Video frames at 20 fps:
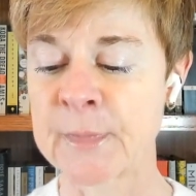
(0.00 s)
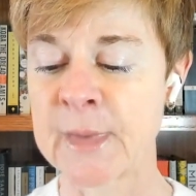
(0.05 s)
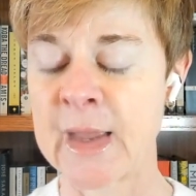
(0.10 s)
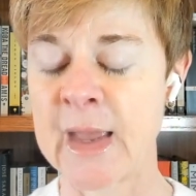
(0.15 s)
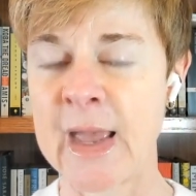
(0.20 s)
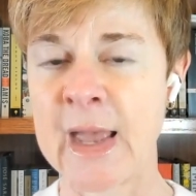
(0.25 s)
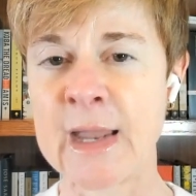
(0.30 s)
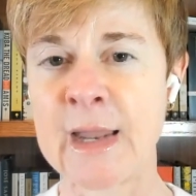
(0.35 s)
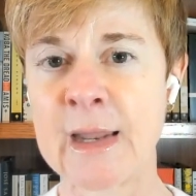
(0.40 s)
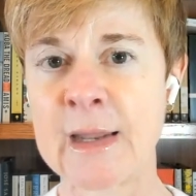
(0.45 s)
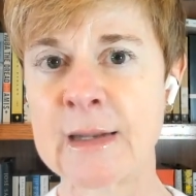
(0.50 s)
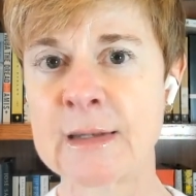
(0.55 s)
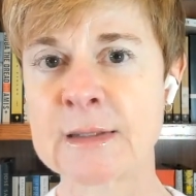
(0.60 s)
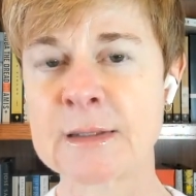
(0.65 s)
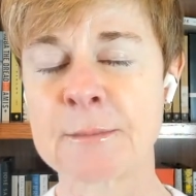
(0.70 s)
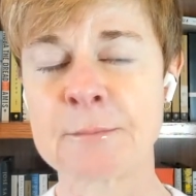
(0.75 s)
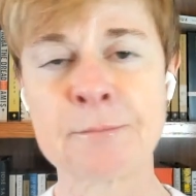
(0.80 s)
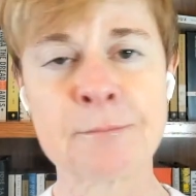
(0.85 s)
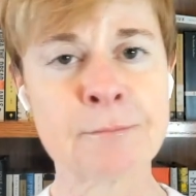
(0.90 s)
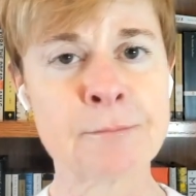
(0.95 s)
and
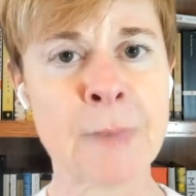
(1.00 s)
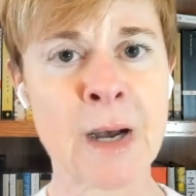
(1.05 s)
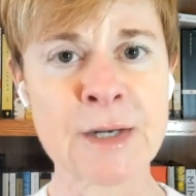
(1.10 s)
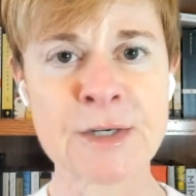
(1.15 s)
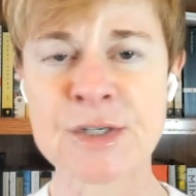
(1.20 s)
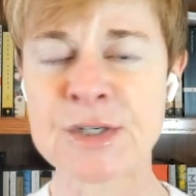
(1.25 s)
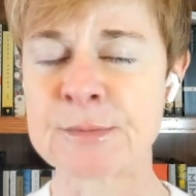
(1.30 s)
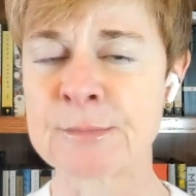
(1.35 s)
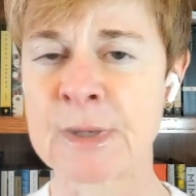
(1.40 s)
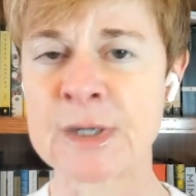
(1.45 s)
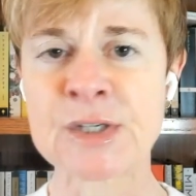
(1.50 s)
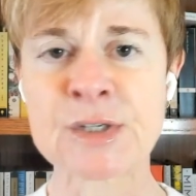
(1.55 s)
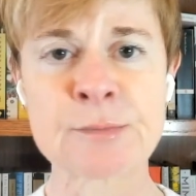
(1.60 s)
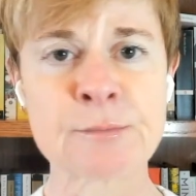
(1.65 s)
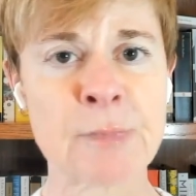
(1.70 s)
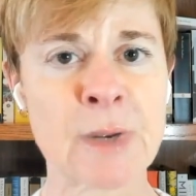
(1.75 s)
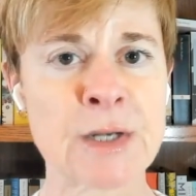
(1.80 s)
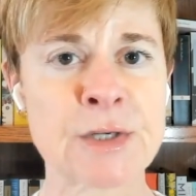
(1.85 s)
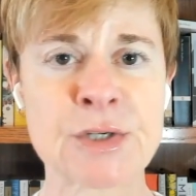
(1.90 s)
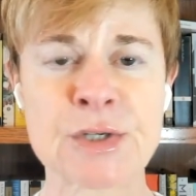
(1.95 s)
much, much,
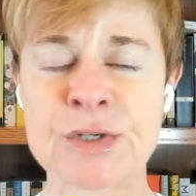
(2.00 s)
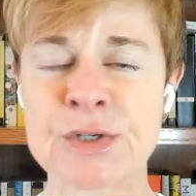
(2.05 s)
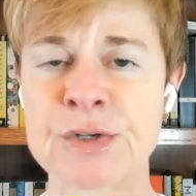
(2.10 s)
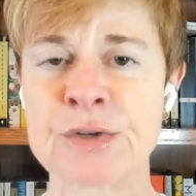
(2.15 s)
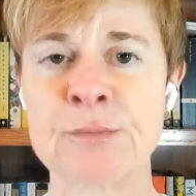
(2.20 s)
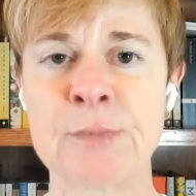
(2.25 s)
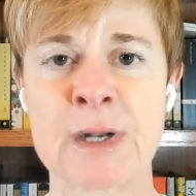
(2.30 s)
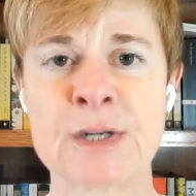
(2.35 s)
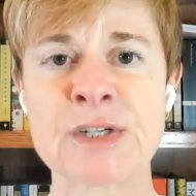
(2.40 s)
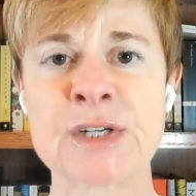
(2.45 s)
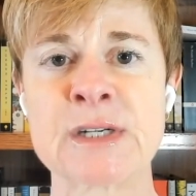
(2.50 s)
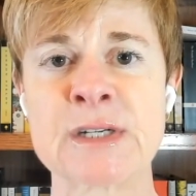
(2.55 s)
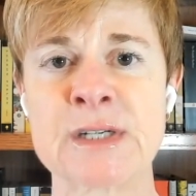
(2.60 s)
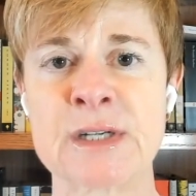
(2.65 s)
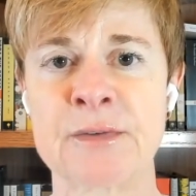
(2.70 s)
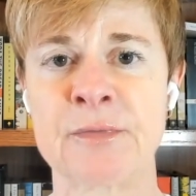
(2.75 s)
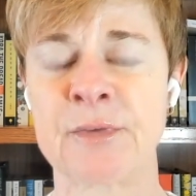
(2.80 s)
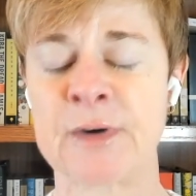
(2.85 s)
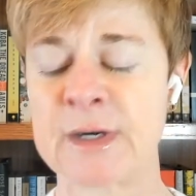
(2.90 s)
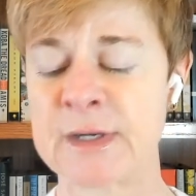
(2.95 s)
much too much
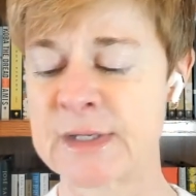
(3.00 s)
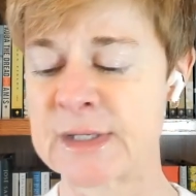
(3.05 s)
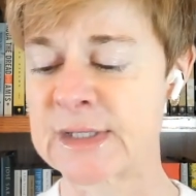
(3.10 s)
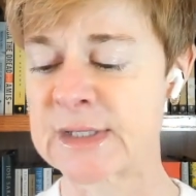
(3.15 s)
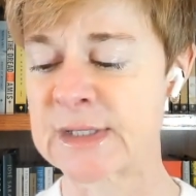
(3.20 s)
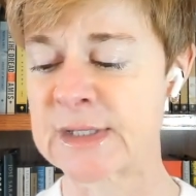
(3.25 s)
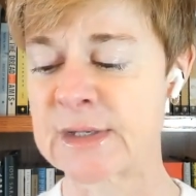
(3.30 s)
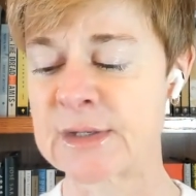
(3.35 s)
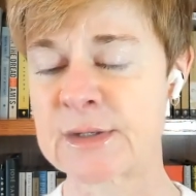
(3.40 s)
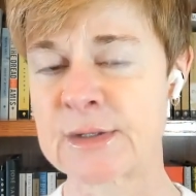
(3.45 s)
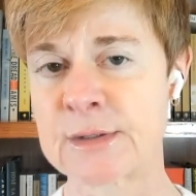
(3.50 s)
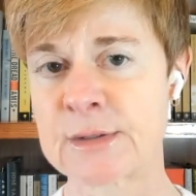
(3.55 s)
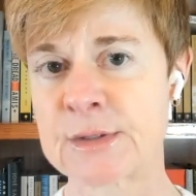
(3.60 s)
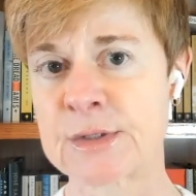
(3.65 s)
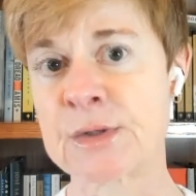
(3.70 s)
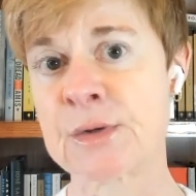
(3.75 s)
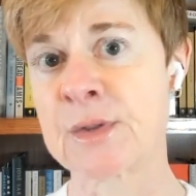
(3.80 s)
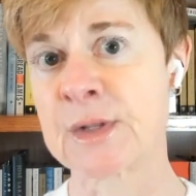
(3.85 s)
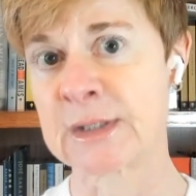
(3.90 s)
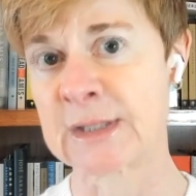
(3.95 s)
indifference
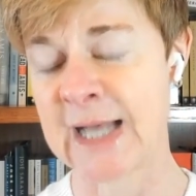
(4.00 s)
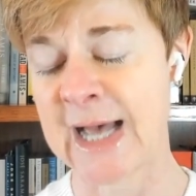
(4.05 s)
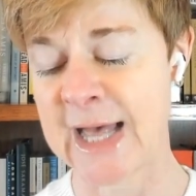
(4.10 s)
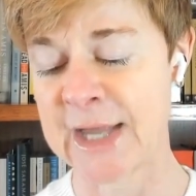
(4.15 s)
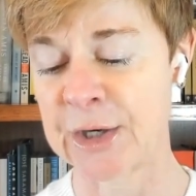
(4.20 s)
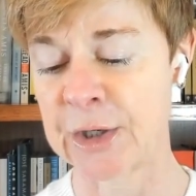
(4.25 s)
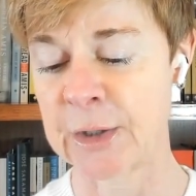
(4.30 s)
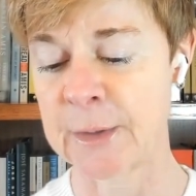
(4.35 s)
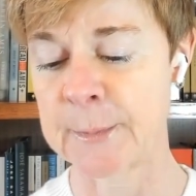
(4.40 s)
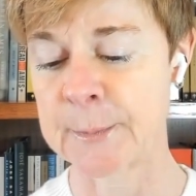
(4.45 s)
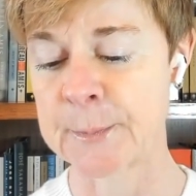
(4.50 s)
to the latter.